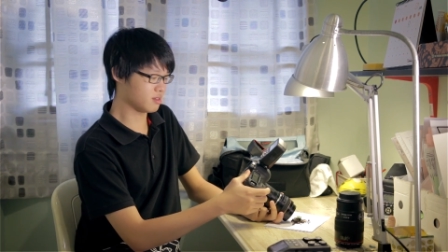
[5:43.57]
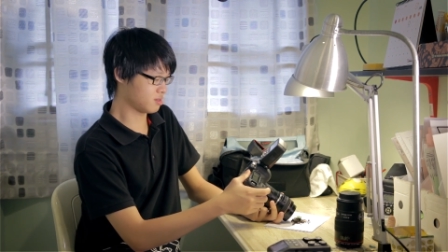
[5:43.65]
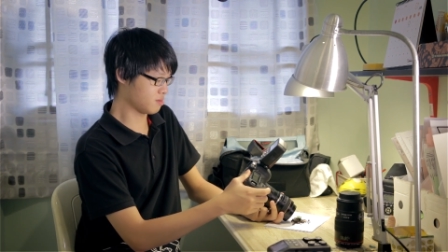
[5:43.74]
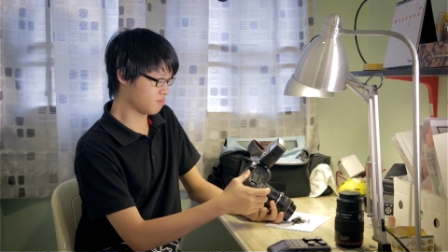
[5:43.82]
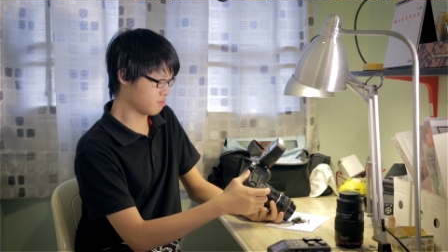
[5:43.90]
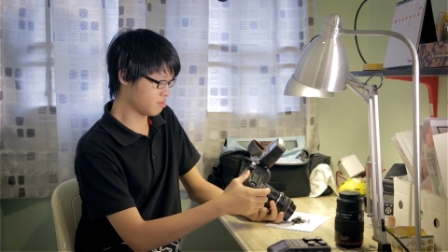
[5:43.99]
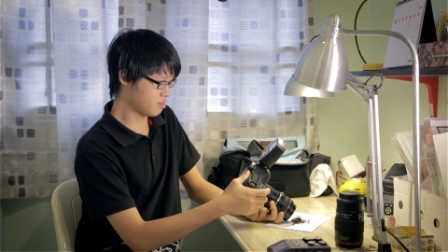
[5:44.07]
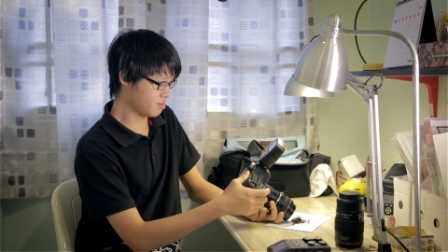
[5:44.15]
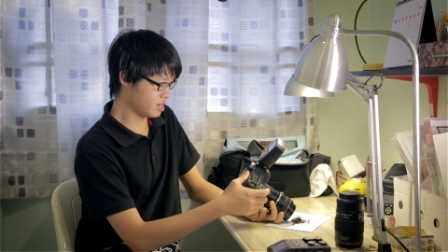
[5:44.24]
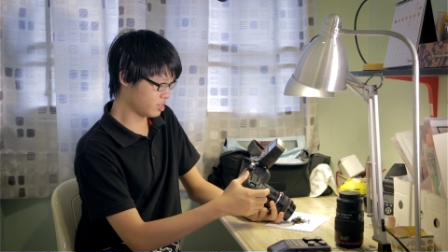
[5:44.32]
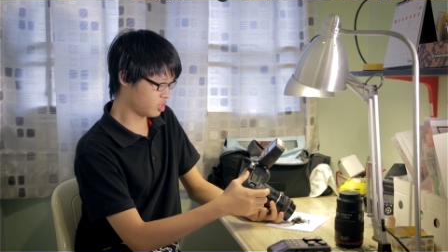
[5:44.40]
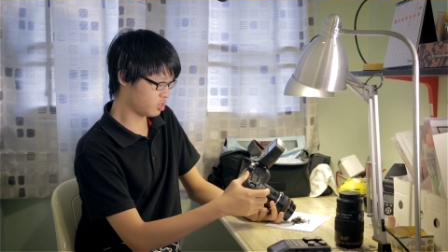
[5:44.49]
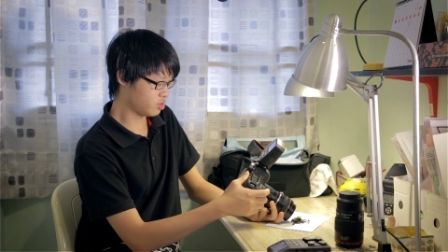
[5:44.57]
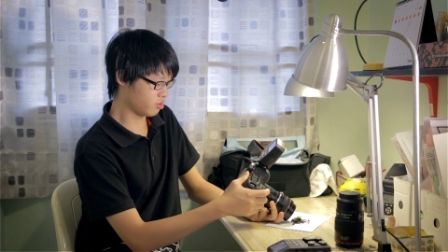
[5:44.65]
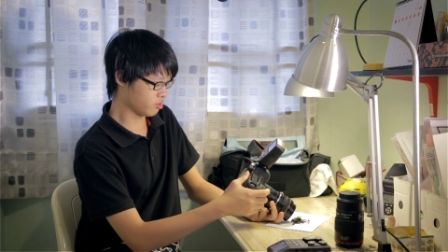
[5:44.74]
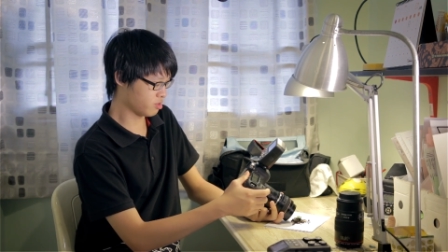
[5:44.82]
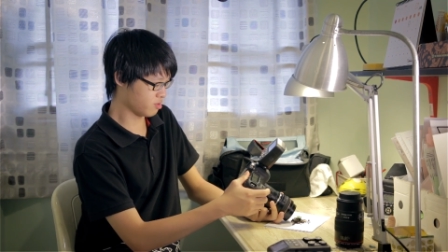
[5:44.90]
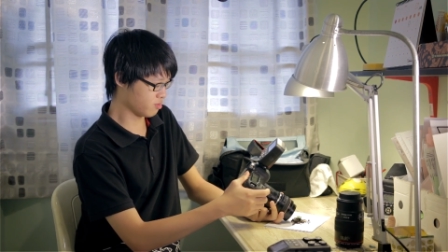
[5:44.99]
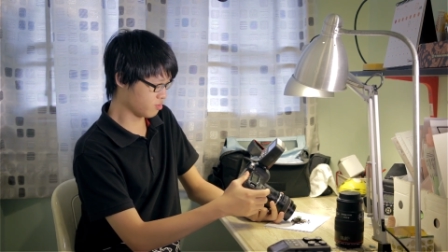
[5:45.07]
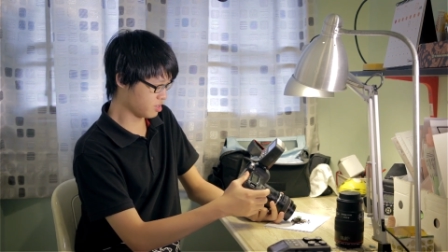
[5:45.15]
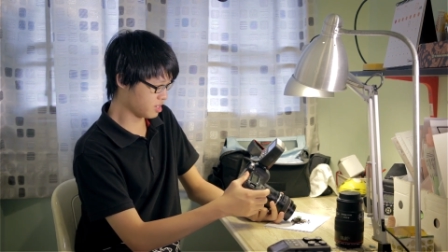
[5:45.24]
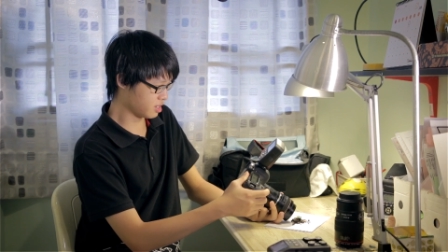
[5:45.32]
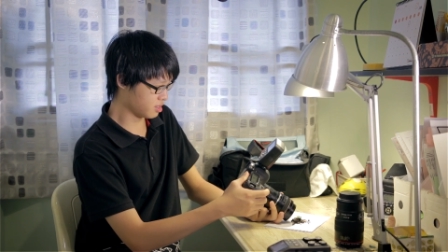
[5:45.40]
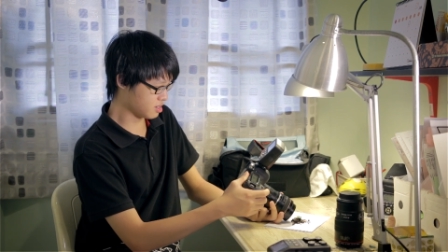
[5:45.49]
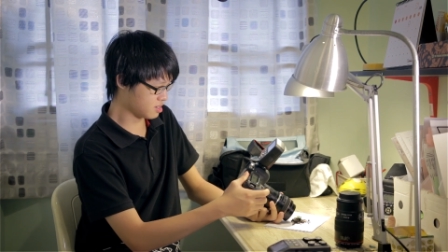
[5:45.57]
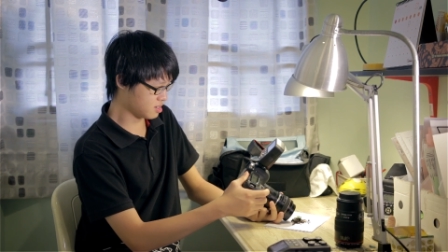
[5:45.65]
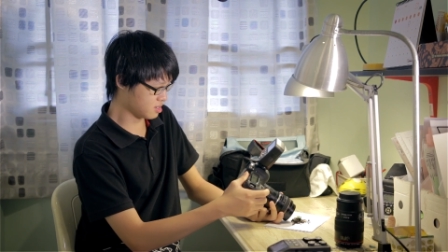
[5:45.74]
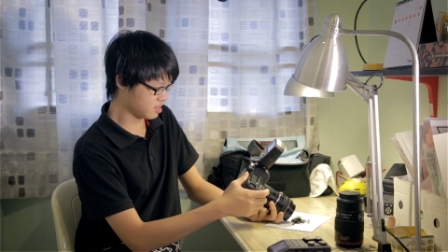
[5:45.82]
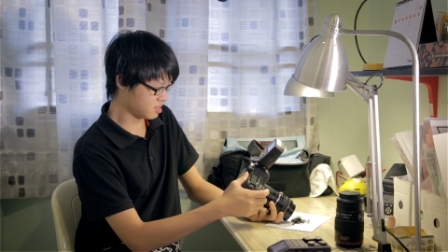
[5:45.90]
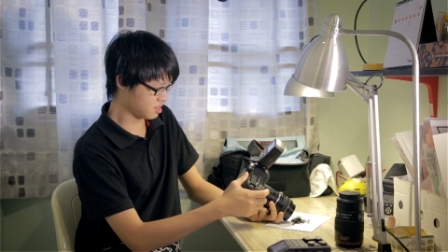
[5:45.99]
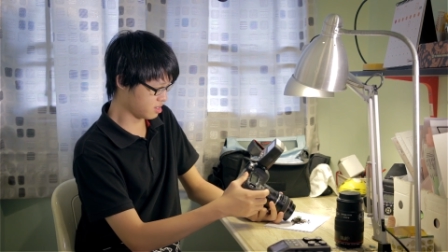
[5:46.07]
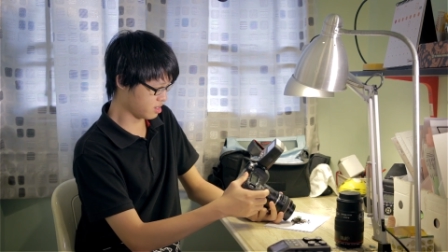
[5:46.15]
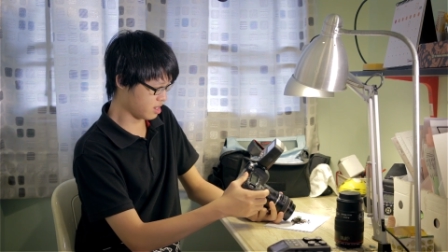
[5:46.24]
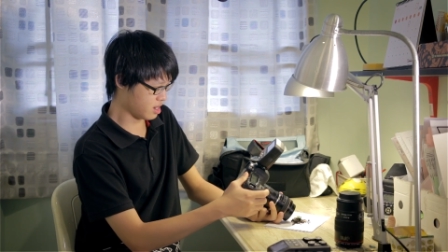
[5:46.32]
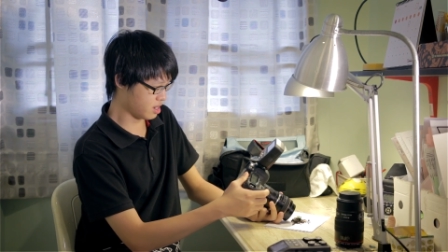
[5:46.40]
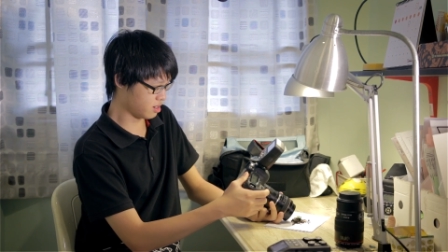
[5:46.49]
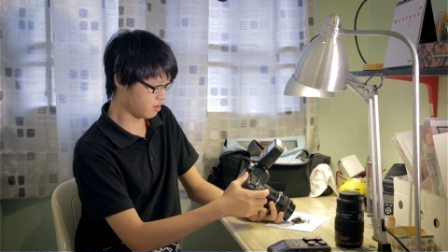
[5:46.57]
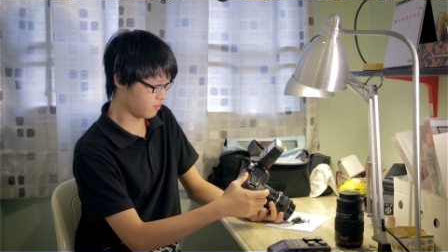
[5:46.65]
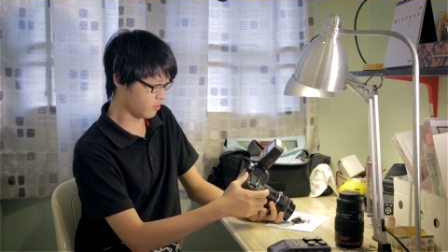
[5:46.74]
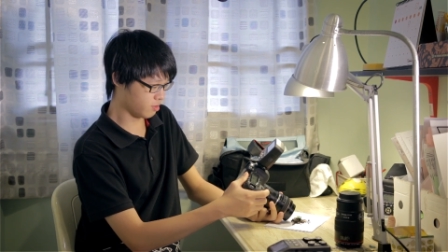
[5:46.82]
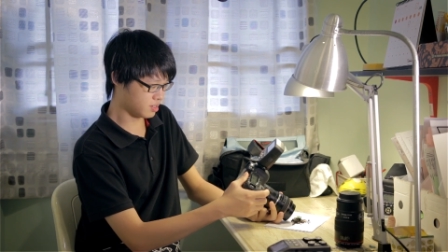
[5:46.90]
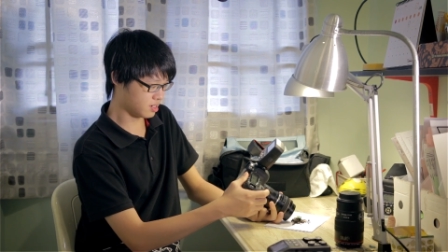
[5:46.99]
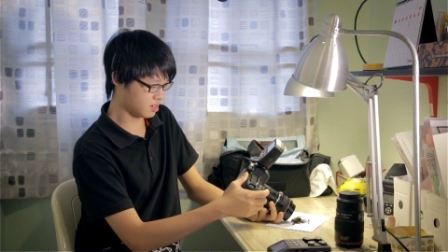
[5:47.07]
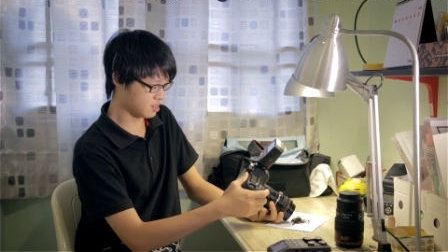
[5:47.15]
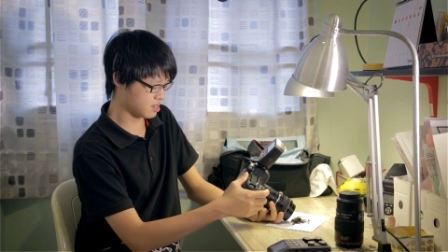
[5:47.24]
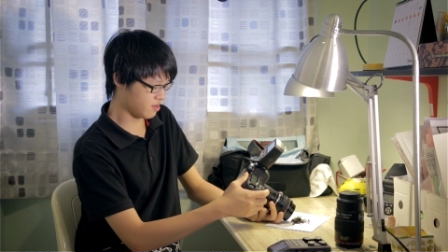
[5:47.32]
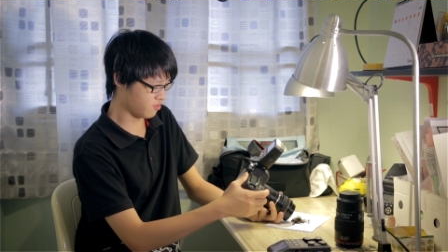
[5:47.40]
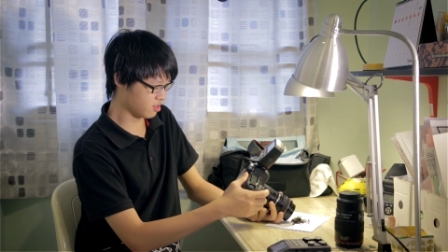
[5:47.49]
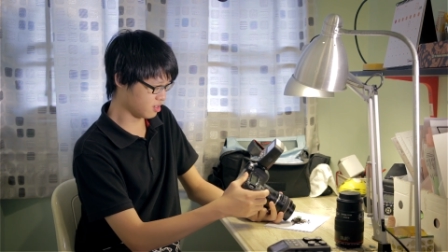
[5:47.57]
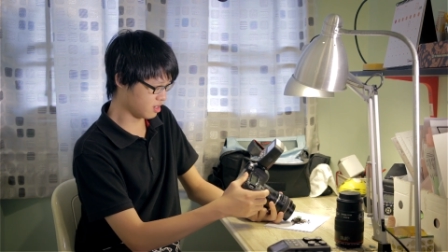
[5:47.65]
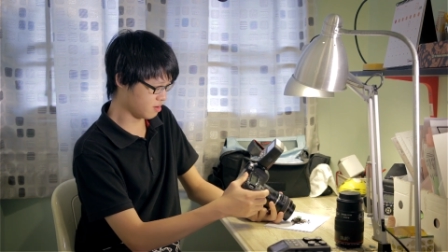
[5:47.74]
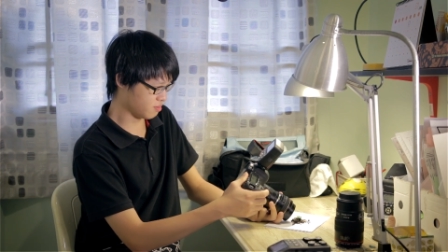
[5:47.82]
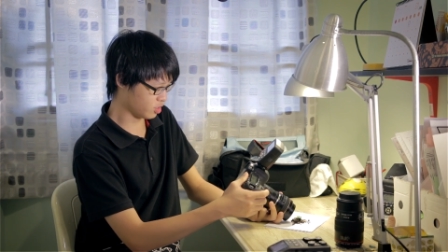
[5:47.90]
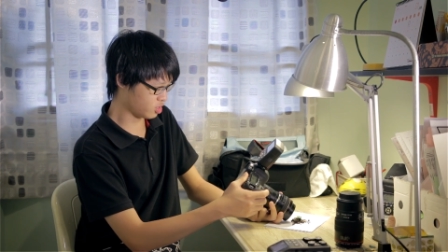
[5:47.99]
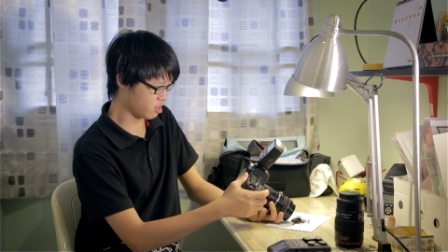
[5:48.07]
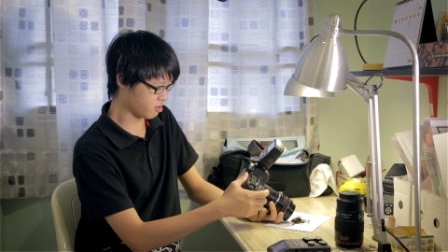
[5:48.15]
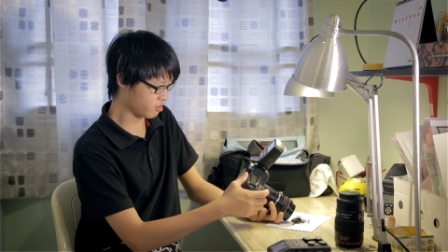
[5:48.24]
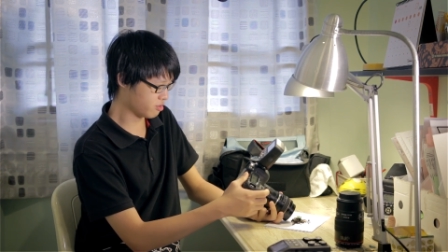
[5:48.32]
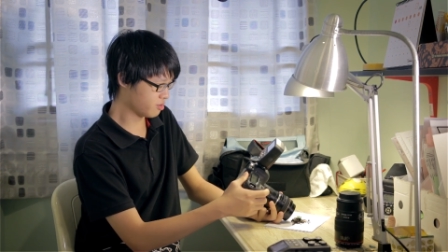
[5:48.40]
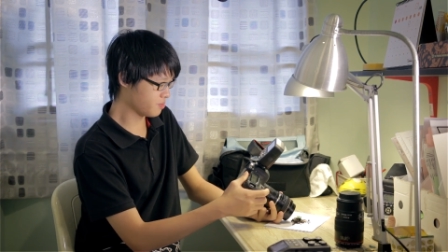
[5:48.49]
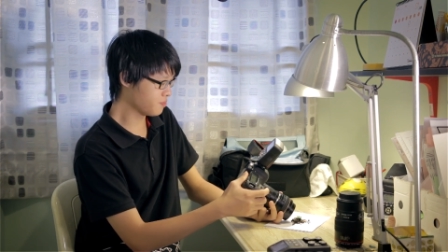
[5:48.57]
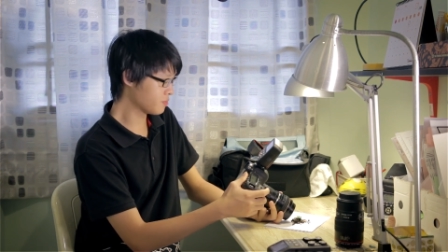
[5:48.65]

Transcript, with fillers: there's a much shorter working distance and focusing is definitely much harder.